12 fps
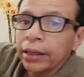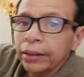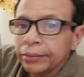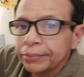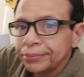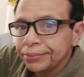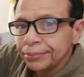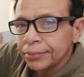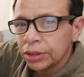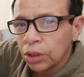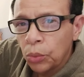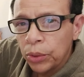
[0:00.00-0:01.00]
that. Okay.
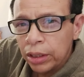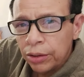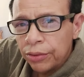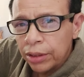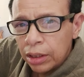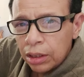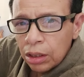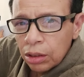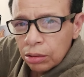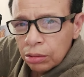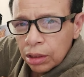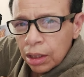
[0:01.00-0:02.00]
So we already
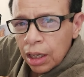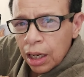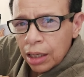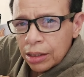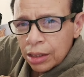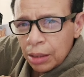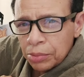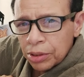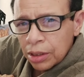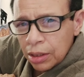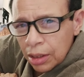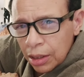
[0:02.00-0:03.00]
know
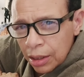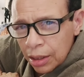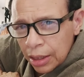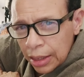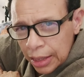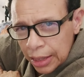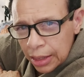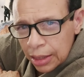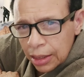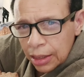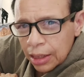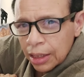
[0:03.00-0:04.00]
assumption
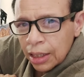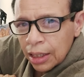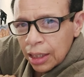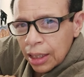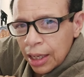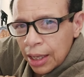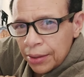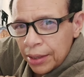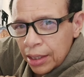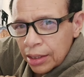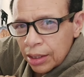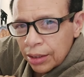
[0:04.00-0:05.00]
is
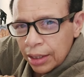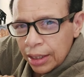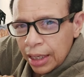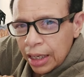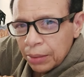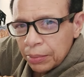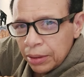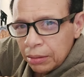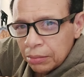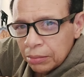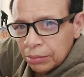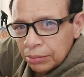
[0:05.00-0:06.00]
things are going to
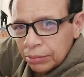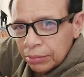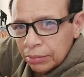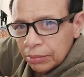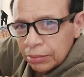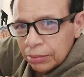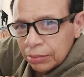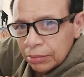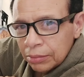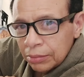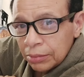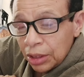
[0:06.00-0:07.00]
happen
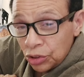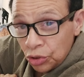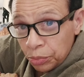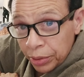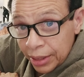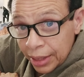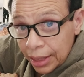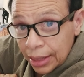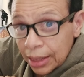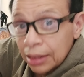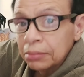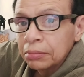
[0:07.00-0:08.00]
that you
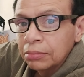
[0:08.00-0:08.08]
predict